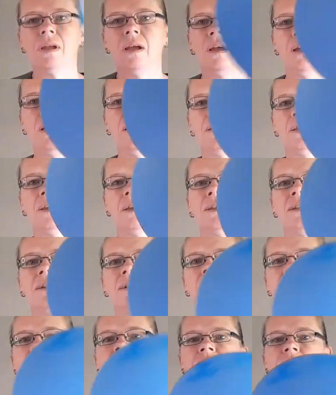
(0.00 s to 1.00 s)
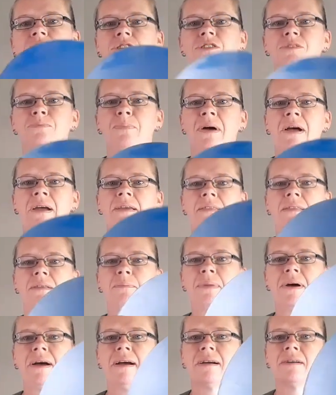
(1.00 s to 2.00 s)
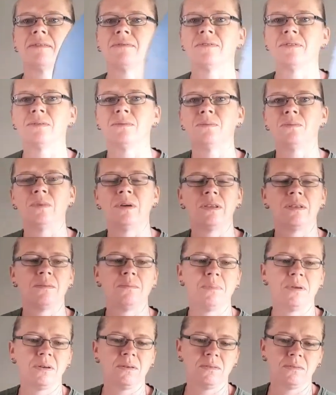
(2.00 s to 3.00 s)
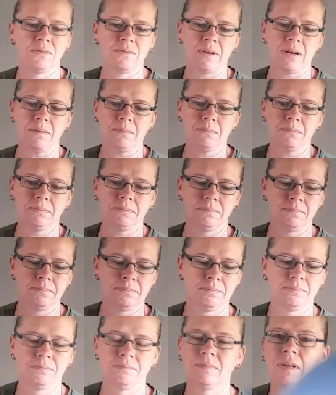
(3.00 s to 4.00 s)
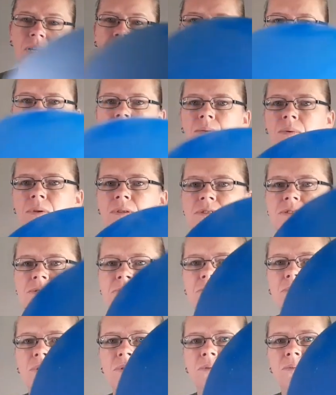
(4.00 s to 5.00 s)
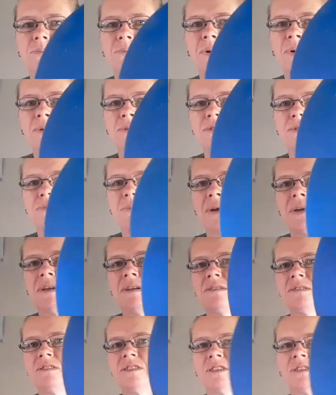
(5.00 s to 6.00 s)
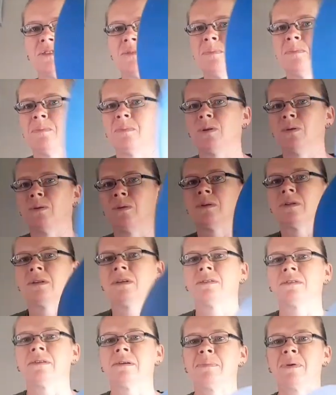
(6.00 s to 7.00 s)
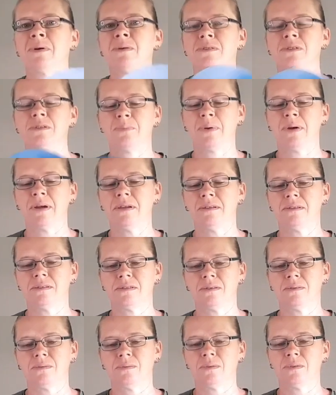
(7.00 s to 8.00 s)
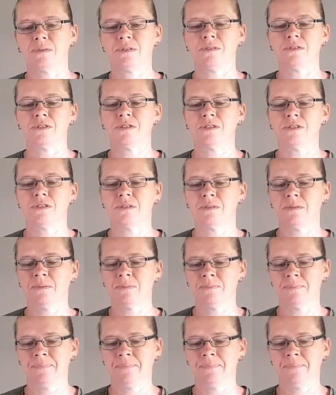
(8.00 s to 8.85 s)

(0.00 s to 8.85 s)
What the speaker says: And then I did just paint the back of them with a bit of with some more poster paint, just blue glittery poster paint, so it wasn't just the...